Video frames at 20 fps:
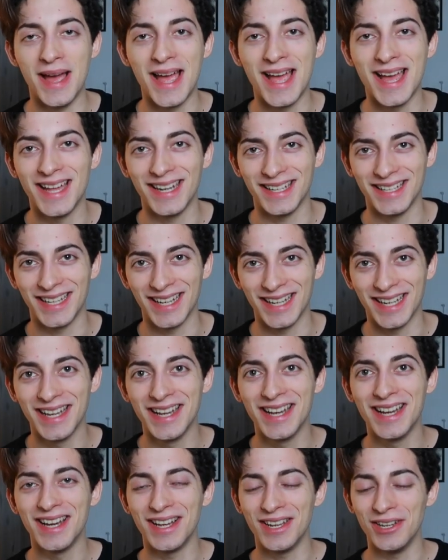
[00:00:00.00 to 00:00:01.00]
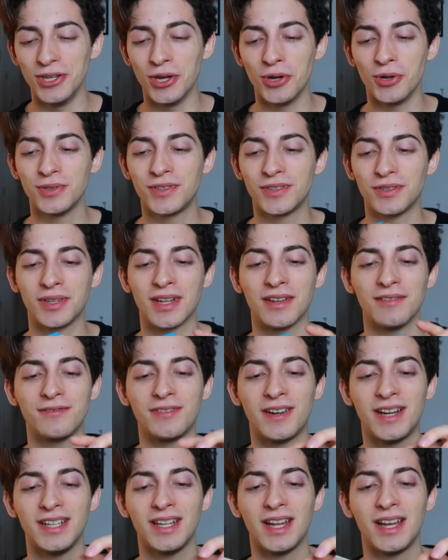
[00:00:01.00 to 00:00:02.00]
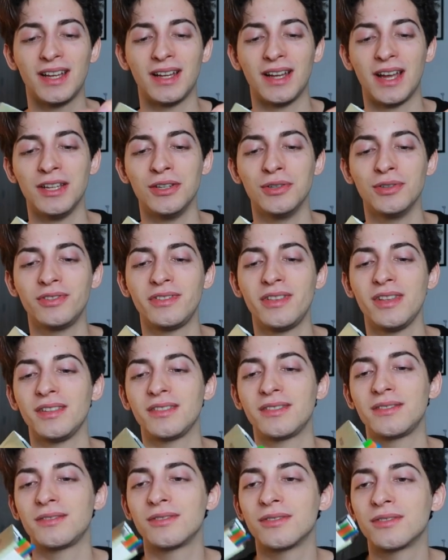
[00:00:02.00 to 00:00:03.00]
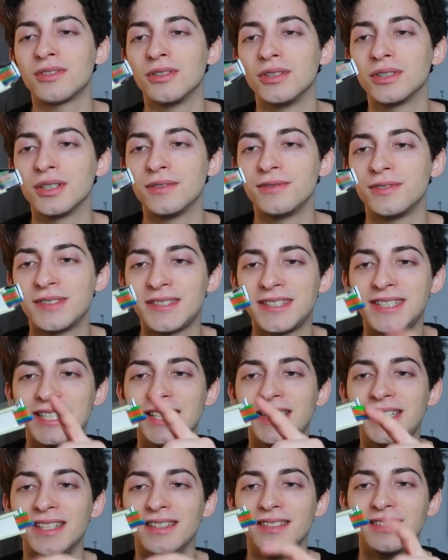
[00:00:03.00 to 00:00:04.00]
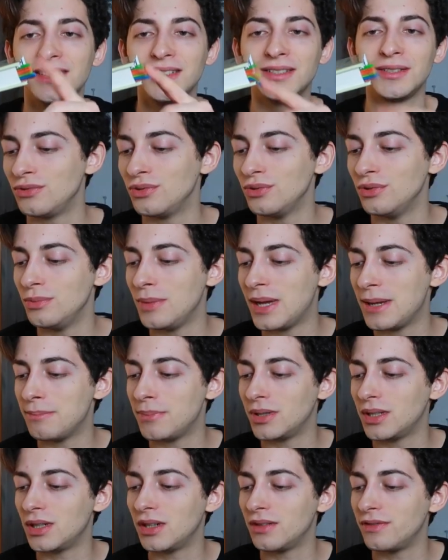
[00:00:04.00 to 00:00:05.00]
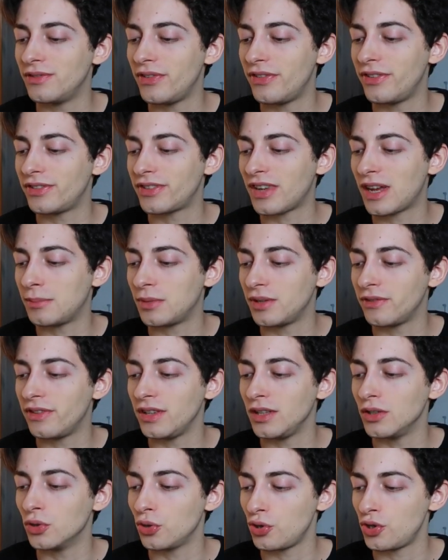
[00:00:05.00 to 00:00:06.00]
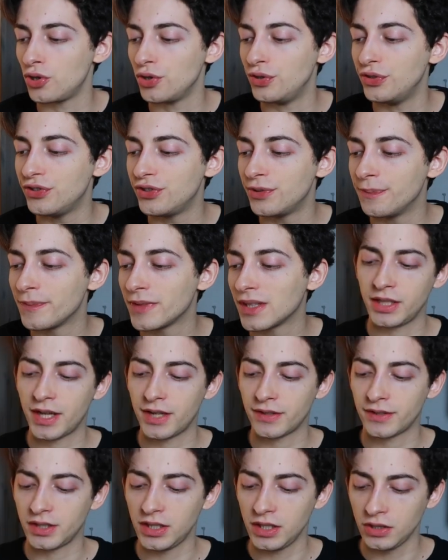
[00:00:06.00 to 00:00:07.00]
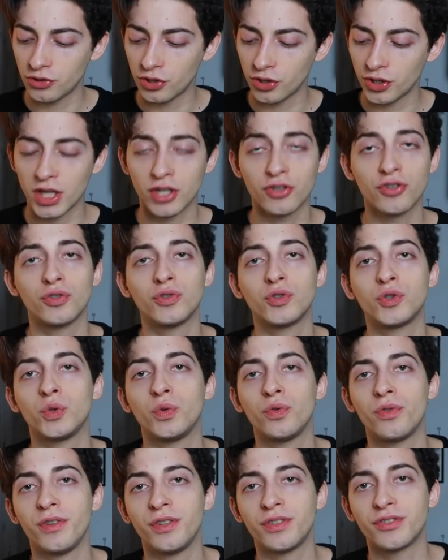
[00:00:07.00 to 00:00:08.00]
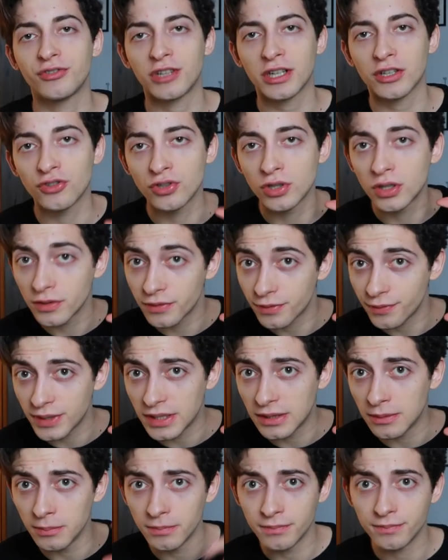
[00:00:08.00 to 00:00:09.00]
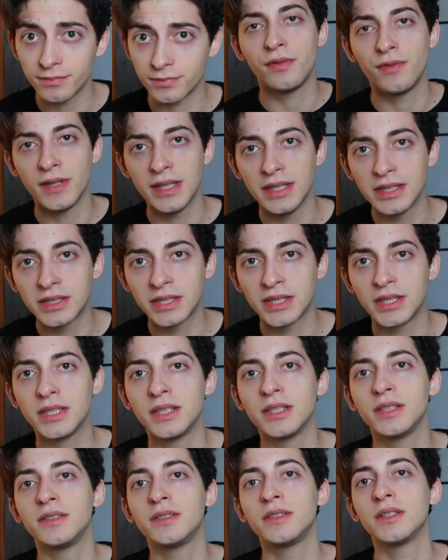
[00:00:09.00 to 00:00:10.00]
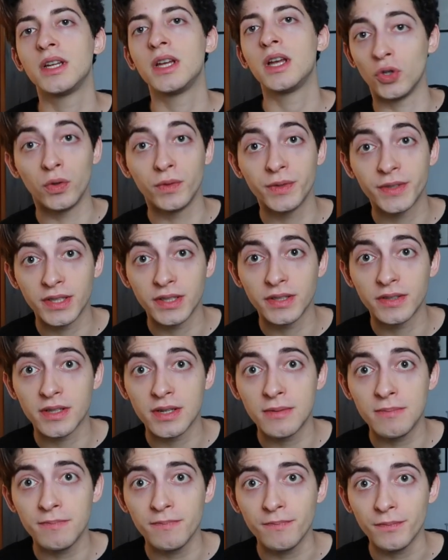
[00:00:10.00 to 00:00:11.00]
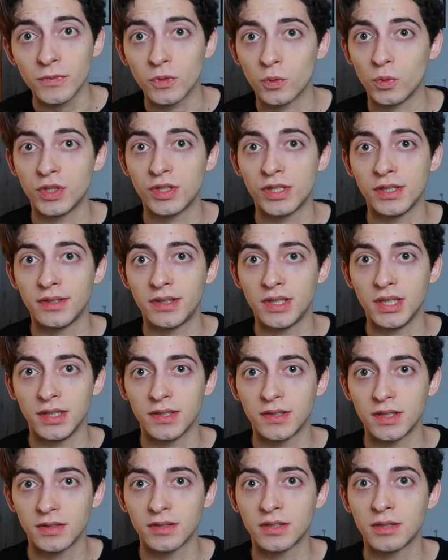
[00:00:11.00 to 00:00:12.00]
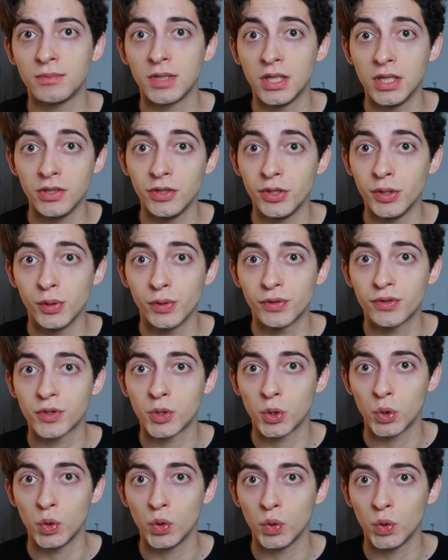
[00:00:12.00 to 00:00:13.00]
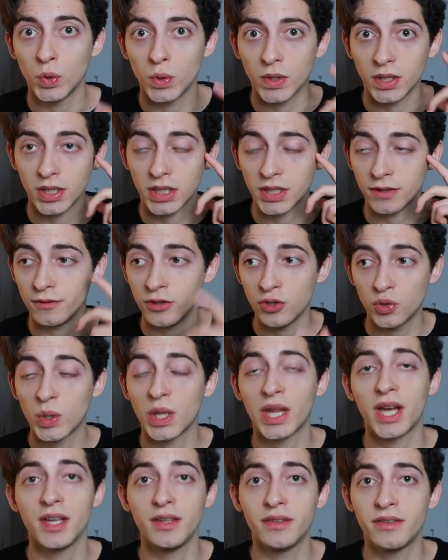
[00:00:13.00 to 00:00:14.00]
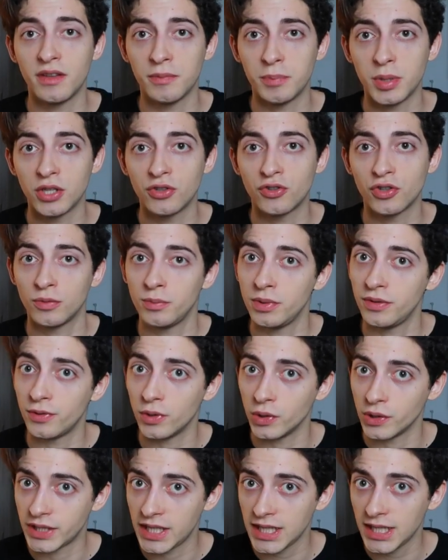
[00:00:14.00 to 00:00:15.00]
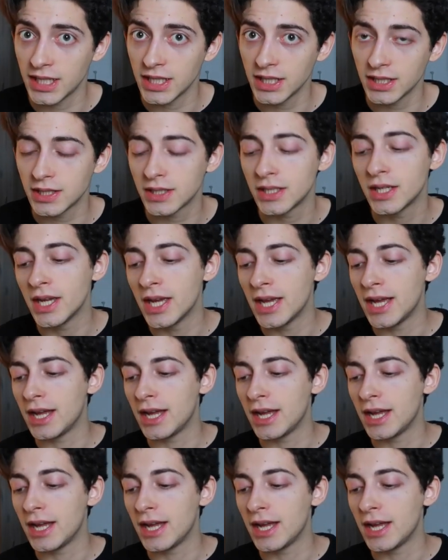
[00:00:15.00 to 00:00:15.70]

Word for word: many notes you can find. I, I, use these sort of stickies to remember of some of the notions. It has an introduction to the structure of film, filters, zone system, which is the system he used to uh, visualize the picture before taking it,